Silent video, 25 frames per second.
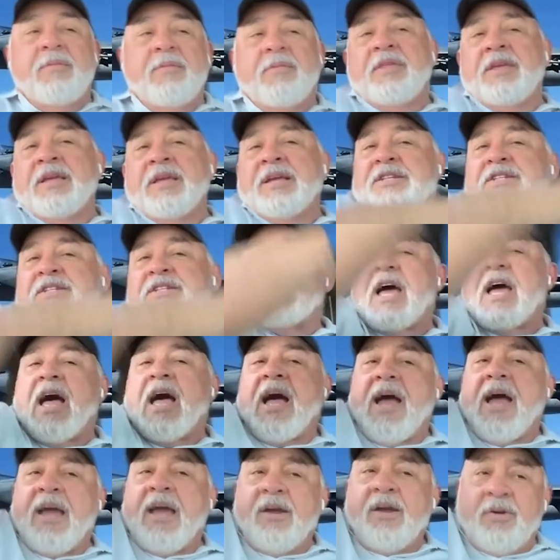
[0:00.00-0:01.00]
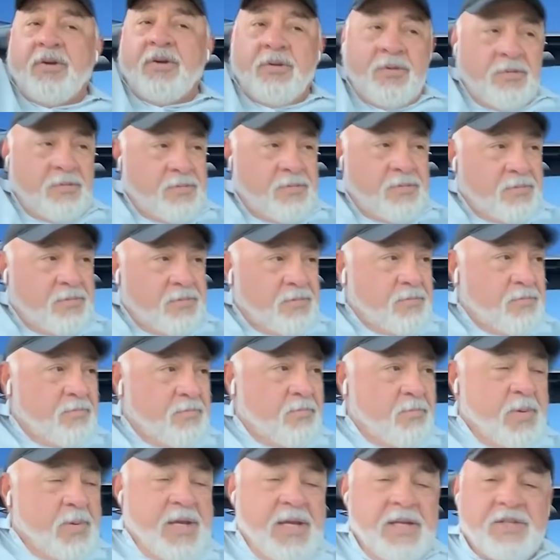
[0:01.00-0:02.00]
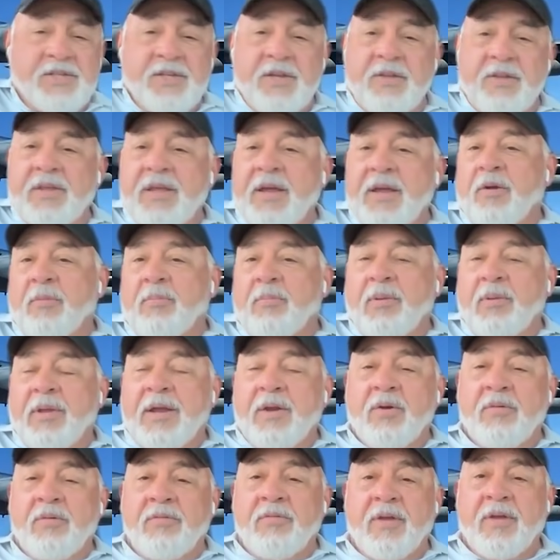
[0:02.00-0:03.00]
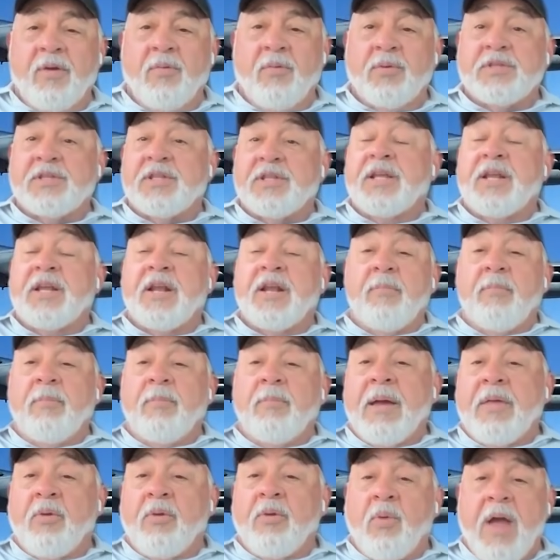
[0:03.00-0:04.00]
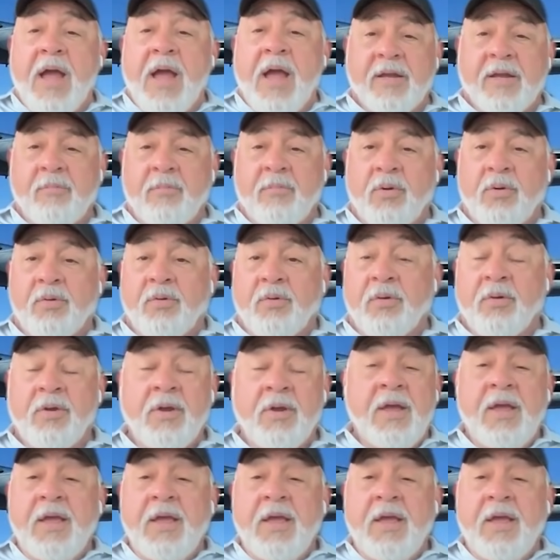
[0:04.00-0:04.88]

the entire piece of the airplane over there was lit up by the rocket motor.